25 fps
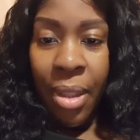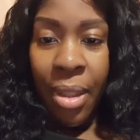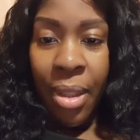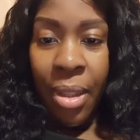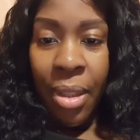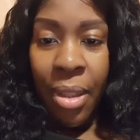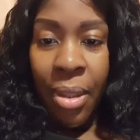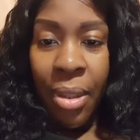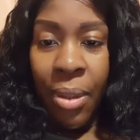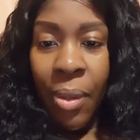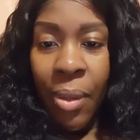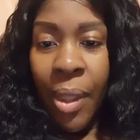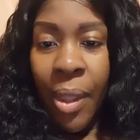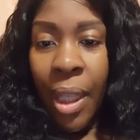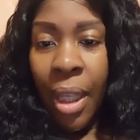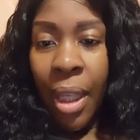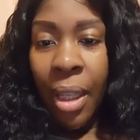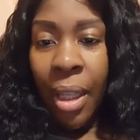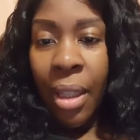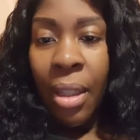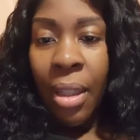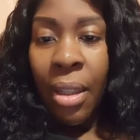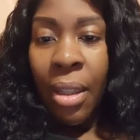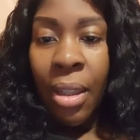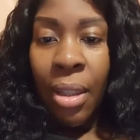Okay?
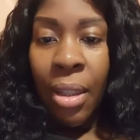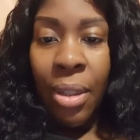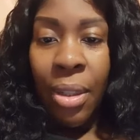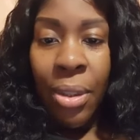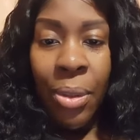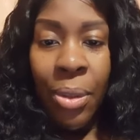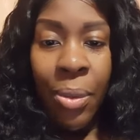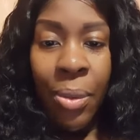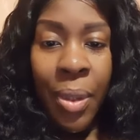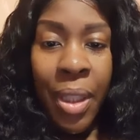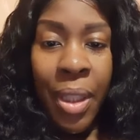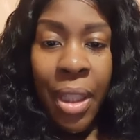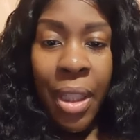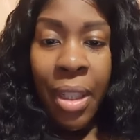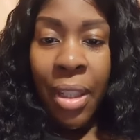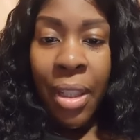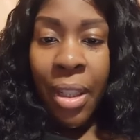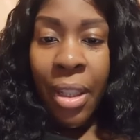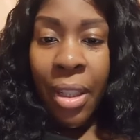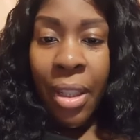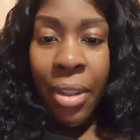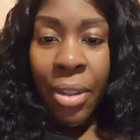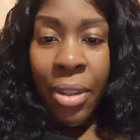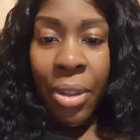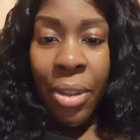New
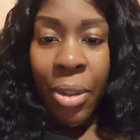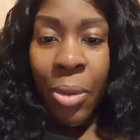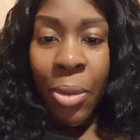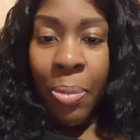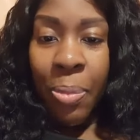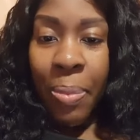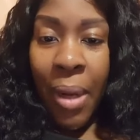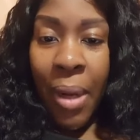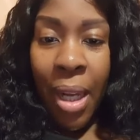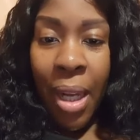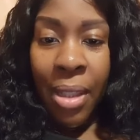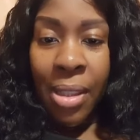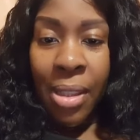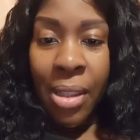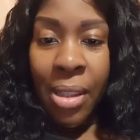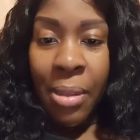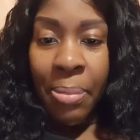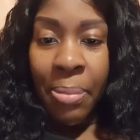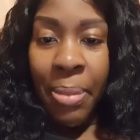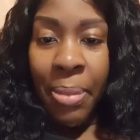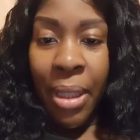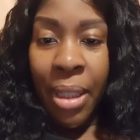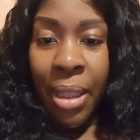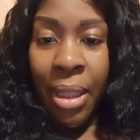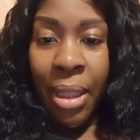year, new
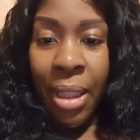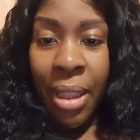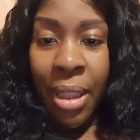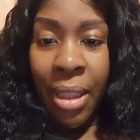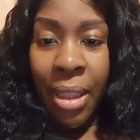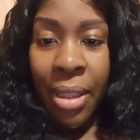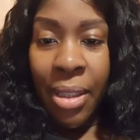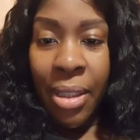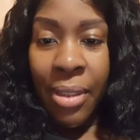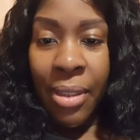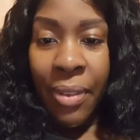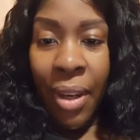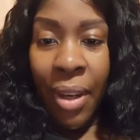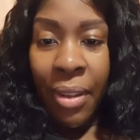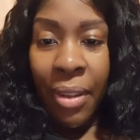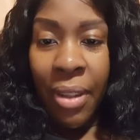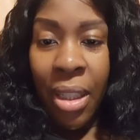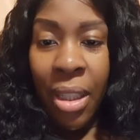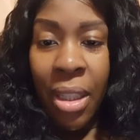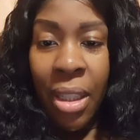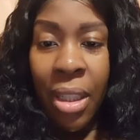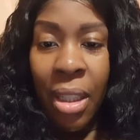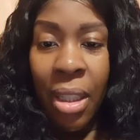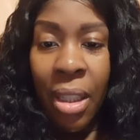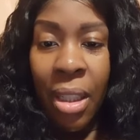possibilities.
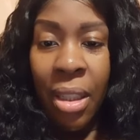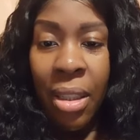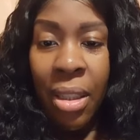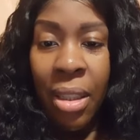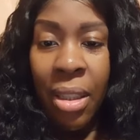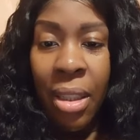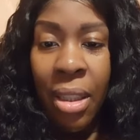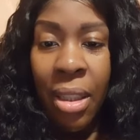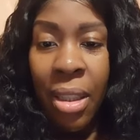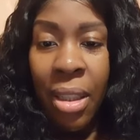Very good.